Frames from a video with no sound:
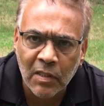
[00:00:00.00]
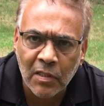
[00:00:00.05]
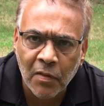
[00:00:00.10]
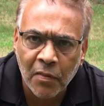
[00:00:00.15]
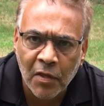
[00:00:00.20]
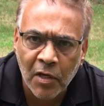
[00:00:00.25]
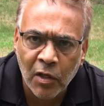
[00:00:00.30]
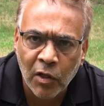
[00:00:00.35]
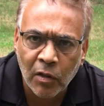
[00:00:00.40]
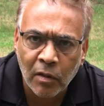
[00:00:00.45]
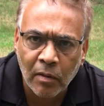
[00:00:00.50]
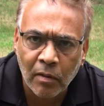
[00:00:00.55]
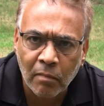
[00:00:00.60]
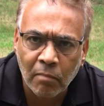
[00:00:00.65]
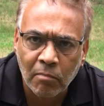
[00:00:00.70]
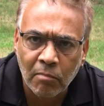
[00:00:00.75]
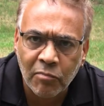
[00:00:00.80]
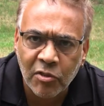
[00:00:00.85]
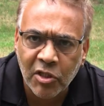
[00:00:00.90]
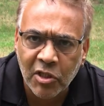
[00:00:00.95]
the
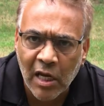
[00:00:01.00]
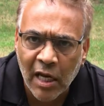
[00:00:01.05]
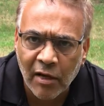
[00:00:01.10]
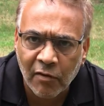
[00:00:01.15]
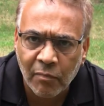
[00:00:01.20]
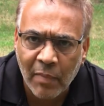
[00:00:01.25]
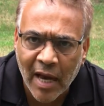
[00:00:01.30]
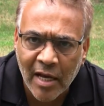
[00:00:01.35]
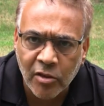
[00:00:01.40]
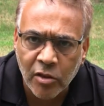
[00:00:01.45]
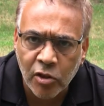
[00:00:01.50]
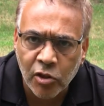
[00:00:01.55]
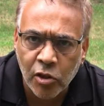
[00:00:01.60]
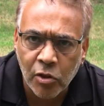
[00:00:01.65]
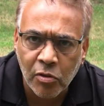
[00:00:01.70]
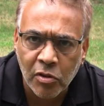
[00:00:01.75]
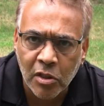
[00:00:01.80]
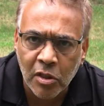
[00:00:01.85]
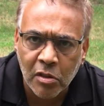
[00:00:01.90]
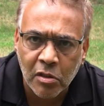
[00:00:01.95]
state of
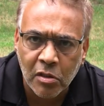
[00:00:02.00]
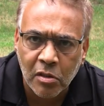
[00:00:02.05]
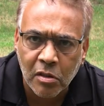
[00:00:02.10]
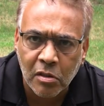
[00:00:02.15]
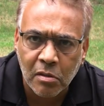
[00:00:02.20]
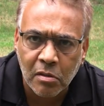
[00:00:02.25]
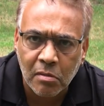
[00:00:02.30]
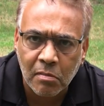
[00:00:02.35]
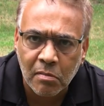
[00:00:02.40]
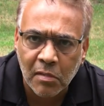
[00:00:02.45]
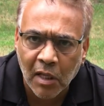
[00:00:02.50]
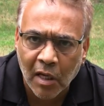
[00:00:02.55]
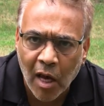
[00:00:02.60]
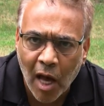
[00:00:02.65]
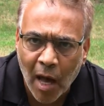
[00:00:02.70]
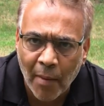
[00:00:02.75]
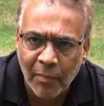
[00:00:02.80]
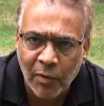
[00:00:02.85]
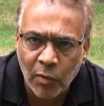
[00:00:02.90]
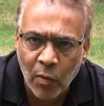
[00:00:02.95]
Massachusetts, the
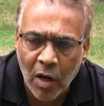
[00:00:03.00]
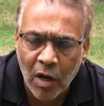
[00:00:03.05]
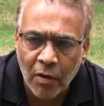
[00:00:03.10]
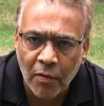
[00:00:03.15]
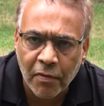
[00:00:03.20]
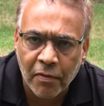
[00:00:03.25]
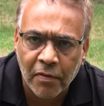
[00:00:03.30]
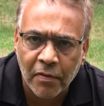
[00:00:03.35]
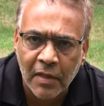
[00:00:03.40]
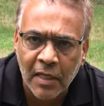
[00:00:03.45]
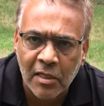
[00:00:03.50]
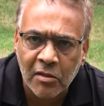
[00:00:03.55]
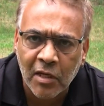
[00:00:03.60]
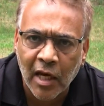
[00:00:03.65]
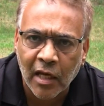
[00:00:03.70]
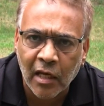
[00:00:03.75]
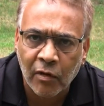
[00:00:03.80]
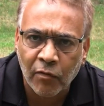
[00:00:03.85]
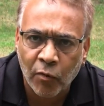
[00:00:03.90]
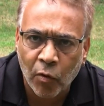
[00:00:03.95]
Commonwealth, the
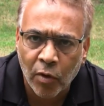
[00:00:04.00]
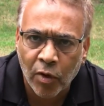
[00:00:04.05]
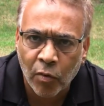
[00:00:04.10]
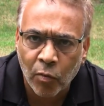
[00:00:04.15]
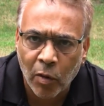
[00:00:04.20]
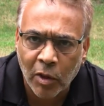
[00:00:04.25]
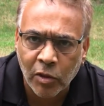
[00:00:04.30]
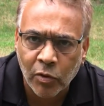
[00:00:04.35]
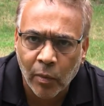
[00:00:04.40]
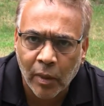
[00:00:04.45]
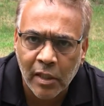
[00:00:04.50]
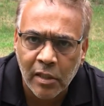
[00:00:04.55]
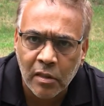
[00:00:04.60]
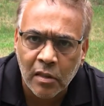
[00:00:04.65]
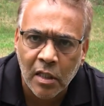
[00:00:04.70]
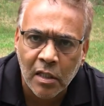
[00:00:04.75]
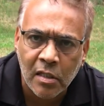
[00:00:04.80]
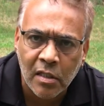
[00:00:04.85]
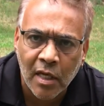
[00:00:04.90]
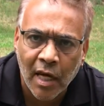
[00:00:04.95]
Executive Order
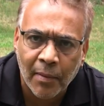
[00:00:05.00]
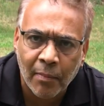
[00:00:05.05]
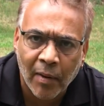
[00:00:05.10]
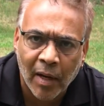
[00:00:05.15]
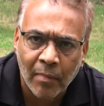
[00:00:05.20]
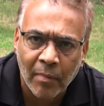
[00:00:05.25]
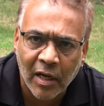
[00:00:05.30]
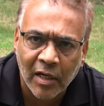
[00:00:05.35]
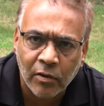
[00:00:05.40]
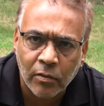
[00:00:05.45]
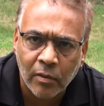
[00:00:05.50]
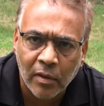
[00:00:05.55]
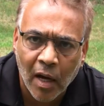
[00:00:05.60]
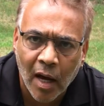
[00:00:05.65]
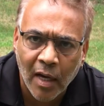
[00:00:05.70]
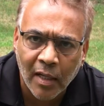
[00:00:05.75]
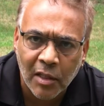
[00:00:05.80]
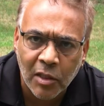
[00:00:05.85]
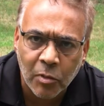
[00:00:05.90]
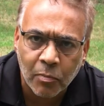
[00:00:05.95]
126 signed by Mike
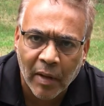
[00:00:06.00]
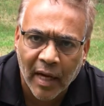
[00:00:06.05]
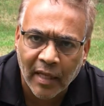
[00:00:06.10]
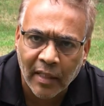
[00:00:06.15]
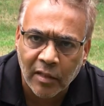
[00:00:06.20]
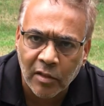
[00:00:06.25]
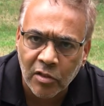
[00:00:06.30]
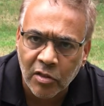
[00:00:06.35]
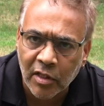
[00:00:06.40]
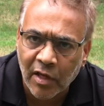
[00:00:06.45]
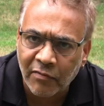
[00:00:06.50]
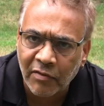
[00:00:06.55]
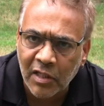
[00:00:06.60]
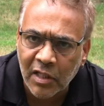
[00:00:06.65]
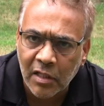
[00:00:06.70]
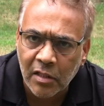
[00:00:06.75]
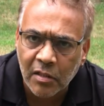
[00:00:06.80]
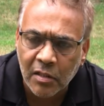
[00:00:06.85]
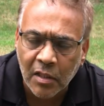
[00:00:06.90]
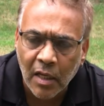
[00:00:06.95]
Dukakis back in the
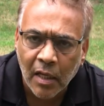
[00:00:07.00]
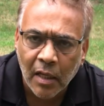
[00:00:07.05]
70s,